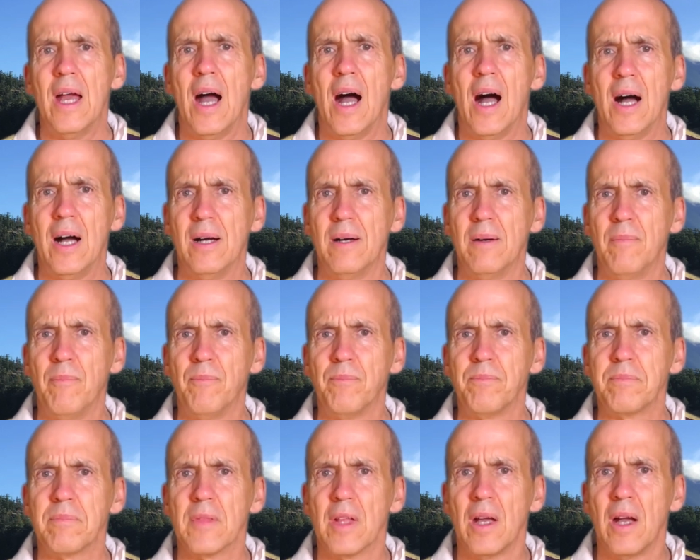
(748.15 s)
A
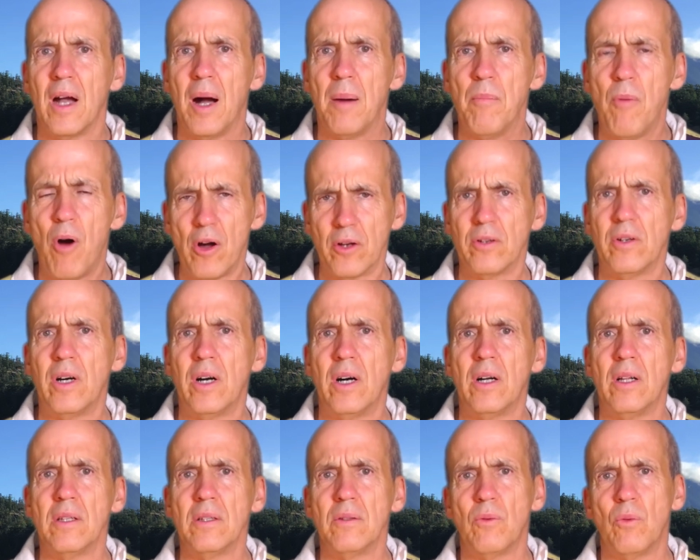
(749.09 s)

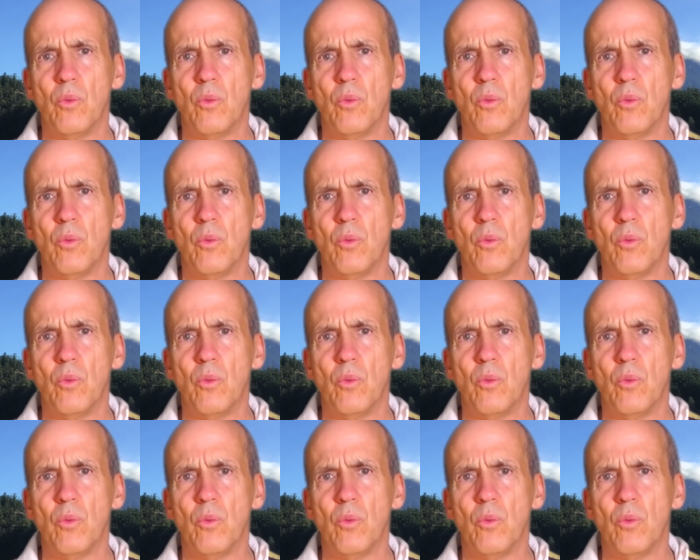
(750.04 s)
monohull,